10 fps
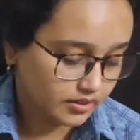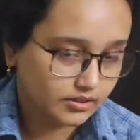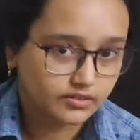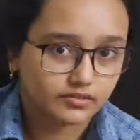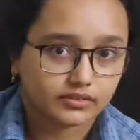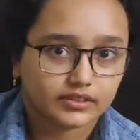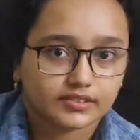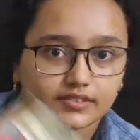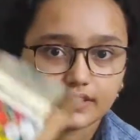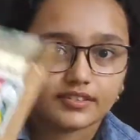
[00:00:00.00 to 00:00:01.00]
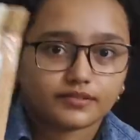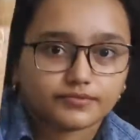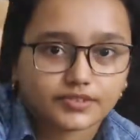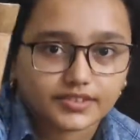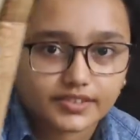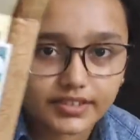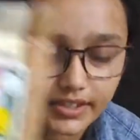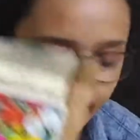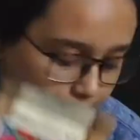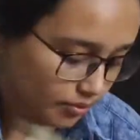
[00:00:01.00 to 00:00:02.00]
So this is the first seed
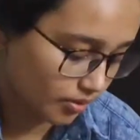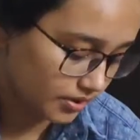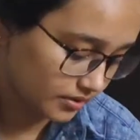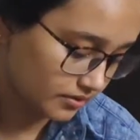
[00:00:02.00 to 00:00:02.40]
that I bought.